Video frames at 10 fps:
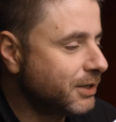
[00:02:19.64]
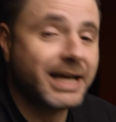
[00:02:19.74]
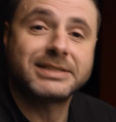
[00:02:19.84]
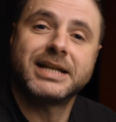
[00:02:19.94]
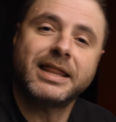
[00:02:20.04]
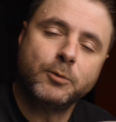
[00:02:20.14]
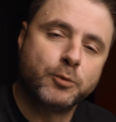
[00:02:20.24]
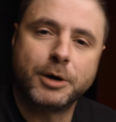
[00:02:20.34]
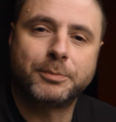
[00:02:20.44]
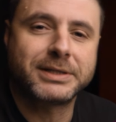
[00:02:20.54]
Okay, so now that
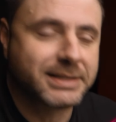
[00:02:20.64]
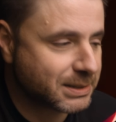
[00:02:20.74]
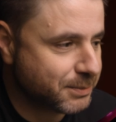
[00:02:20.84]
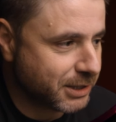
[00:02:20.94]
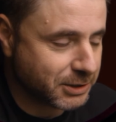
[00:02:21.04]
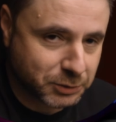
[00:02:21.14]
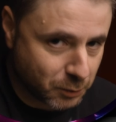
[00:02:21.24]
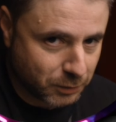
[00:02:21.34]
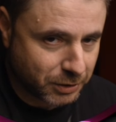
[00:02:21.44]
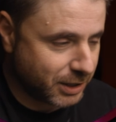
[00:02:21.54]
WordPress has been
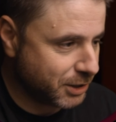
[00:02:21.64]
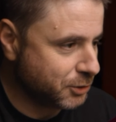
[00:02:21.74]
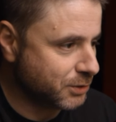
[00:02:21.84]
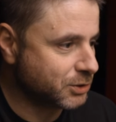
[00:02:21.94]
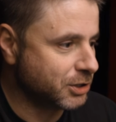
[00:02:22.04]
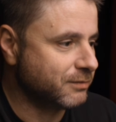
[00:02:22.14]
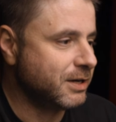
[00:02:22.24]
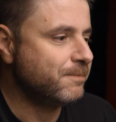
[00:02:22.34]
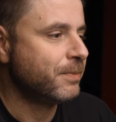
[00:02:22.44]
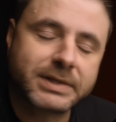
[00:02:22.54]
installed on our new
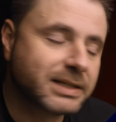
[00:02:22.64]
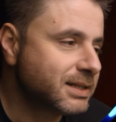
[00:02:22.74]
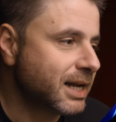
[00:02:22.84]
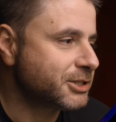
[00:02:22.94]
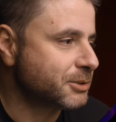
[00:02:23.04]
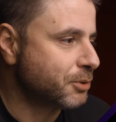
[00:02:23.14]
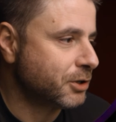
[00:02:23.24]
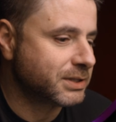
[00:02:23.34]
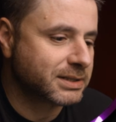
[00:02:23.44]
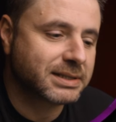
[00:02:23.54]
server, the installation
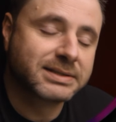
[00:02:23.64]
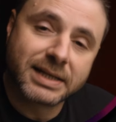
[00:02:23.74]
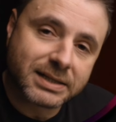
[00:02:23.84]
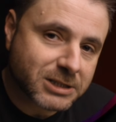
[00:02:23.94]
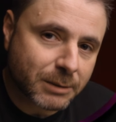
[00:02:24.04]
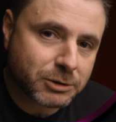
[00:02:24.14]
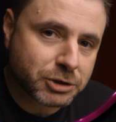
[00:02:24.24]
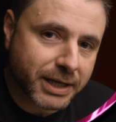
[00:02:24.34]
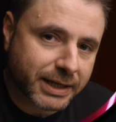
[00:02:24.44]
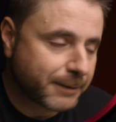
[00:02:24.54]
process is just double
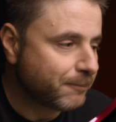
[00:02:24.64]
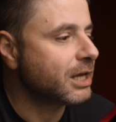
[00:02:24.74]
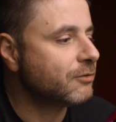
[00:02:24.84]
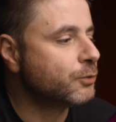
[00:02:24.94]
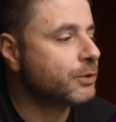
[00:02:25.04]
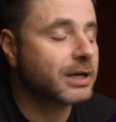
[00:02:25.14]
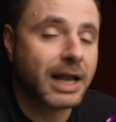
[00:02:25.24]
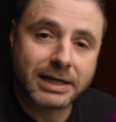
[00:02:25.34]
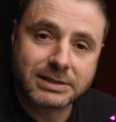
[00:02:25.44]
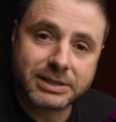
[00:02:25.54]
checking if we would
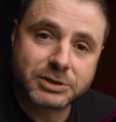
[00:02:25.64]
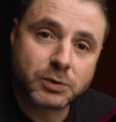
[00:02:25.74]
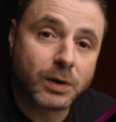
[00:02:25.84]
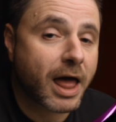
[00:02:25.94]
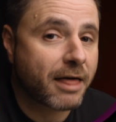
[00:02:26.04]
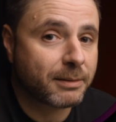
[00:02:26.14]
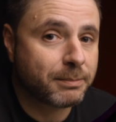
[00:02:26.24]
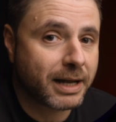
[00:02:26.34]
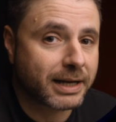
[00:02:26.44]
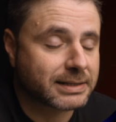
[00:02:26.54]
like to install other
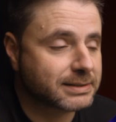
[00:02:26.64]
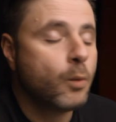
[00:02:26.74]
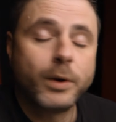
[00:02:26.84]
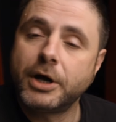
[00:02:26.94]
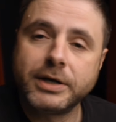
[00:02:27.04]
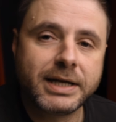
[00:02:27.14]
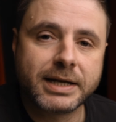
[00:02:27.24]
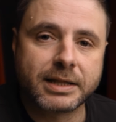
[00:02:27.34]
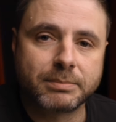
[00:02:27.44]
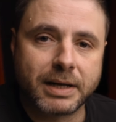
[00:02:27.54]
plugins. We don't need
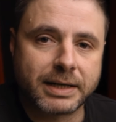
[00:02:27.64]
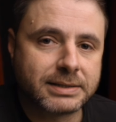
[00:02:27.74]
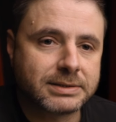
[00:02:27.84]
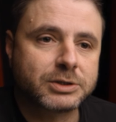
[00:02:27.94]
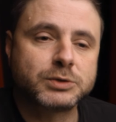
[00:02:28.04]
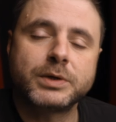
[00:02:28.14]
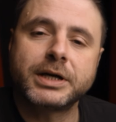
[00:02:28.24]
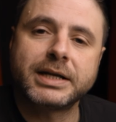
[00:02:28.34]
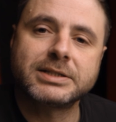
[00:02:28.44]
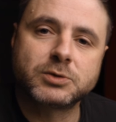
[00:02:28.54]
other plugins because we're
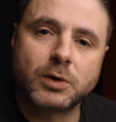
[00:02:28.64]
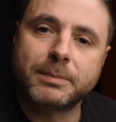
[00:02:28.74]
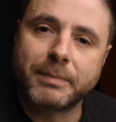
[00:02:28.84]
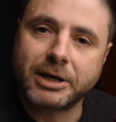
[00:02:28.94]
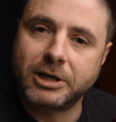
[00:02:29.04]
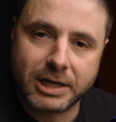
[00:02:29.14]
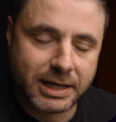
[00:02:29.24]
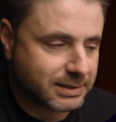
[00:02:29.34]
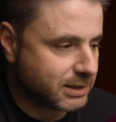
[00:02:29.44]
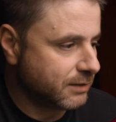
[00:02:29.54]
going to install it manually
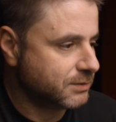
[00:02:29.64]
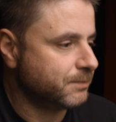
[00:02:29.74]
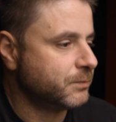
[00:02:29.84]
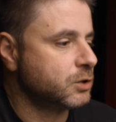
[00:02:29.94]
ourselves.